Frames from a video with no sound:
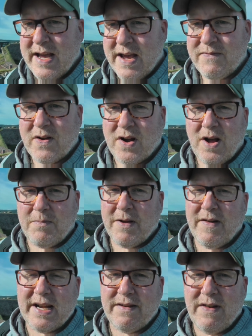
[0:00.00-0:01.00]
After a
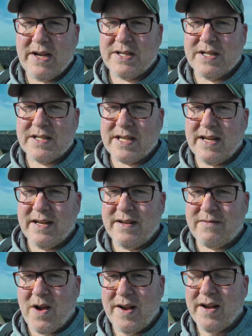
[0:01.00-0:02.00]
couple of activations
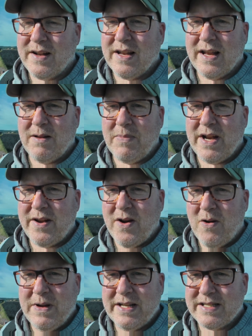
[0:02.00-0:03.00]
and trying it a little bit at
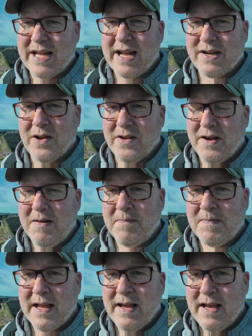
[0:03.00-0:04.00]
home, it's that good.
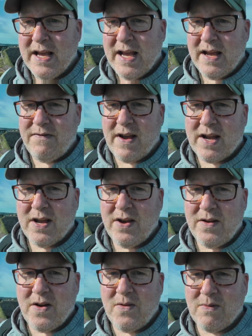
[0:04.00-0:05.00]
If I
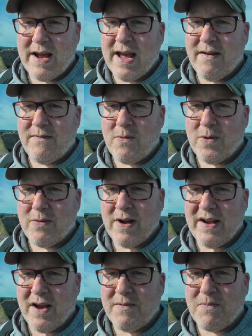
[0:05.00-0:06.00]
could only have one
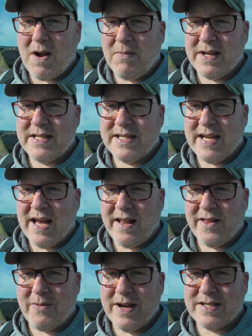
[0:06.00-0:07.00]
radio, I'd probably
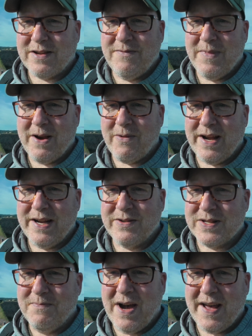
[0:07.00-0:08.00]
sell the rest of my
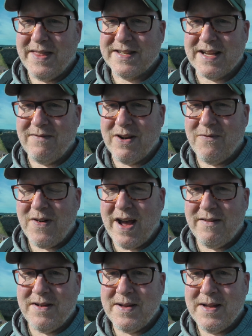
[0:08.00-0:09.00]
radios and buy the 705.